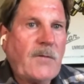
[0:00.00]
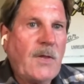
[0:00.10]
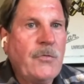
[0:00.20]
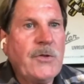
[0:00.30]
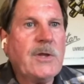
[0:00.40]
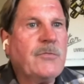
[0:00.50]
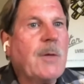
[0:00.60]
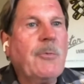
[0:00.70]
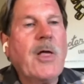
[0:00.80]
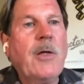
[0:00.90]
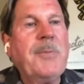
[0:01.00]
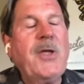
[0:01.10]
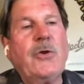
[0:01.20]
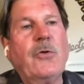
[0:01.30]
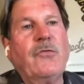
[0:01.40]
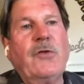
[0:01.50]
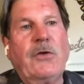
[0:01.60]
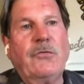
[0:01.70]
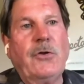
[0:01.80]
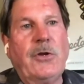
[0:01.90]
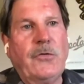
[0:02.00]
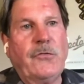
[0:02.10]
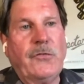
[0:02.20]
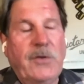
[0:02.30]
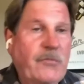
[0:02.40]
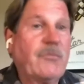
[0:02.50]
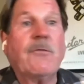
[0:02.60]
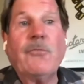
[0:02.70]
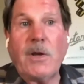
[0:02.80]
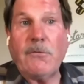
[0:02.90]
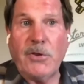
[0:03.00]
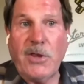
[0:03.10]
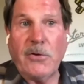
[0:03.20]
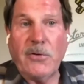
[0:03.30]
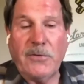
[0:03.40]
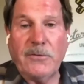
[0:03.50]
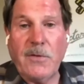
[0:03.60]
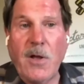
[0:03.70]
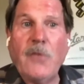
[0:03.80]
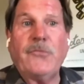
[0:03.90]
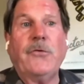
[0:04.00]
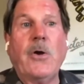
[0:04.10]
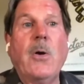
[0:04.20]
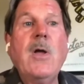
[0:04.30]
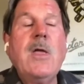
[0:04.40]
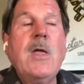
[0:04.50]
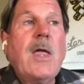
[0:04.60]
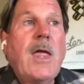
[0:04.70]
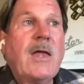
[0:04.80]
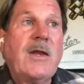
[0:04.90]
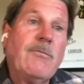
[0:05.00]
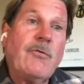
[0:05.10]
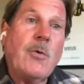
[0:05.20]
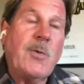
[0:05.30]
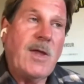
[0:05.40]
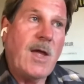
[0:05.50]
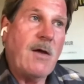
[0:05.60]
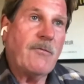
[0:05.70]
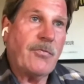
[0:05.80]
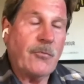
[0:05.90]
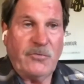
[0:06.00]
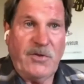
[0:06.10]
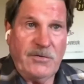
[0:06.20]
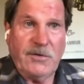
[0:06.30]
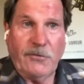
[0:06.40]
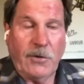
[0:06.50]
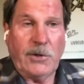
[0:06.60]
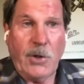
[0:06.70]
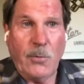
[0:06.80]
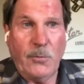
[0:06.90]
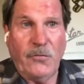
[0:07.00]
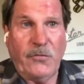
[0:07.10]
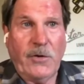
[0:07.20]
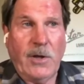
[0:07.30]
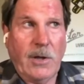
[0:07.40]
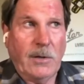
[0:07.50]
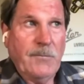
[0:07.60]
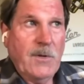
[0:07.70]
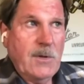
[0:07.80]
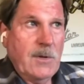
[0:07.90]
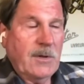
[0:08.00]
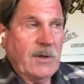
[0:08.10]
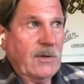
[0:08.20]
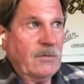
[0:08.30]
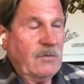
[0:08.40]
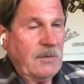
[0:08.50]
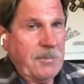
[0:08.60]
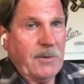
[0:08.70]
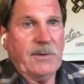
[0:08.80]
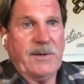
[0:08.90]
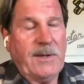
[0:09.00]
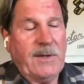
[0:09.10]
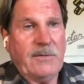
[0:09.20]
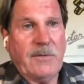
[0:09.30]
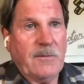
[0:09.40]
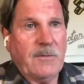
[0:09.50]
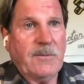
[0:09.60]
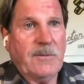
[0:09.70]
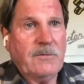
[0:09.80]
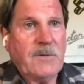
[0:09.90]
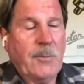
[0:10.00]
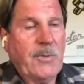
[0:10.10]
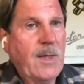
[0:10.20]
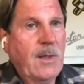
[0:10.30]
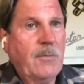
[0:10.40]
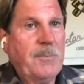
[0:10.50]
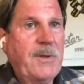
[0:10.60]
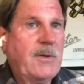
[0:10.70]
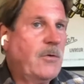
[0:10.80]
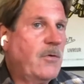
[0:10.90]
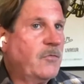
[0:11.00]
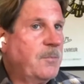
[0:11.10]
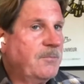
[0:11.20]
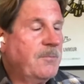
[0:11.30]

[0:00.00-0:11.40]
The Double L Pinot selection is different every year also. And even though we have 13 different clones, typically the Double L Pinot is